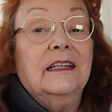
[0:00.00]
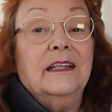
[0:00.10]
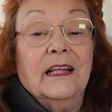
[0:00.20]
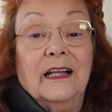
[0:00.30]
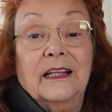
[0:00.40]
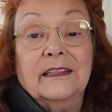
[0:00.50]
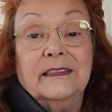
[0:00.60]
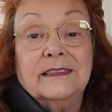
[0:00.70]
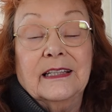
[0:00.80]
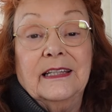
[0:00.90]

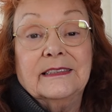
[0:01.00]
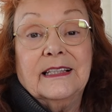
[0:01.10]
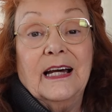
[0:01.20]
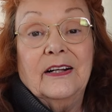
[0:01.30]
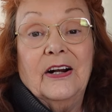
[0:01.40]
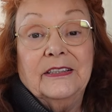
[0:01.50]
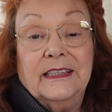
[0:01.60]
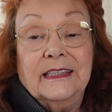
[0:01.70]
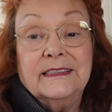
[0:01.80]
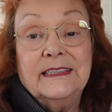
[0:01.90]
it's kind of hard to
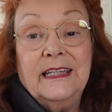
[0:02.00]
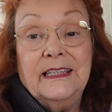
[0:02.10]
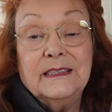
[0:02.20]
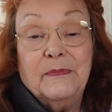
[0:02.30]
get seeds,